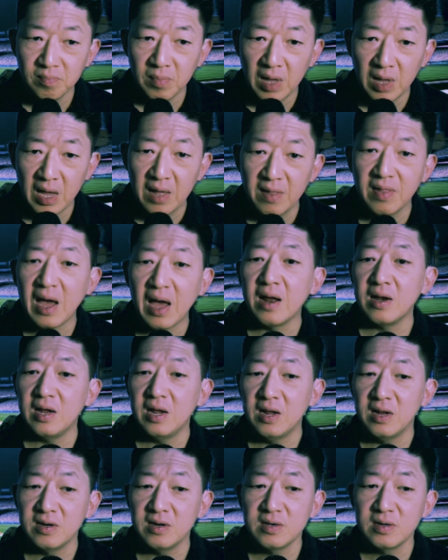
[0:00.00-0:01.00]
And that
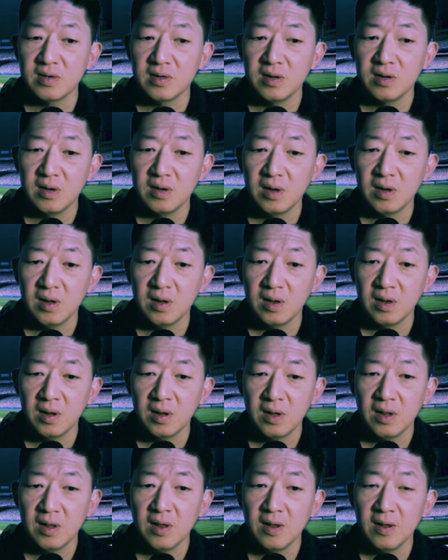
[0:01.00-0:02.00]
is
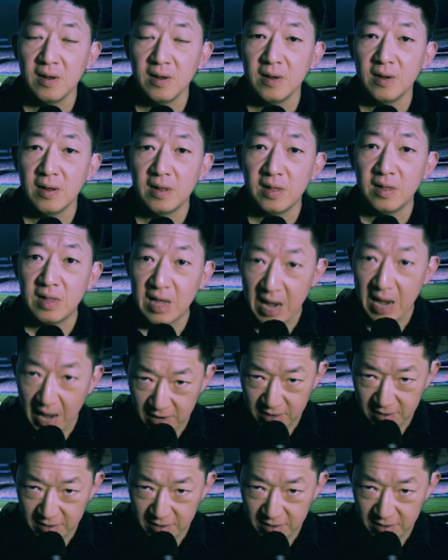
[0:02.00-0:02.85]
the end.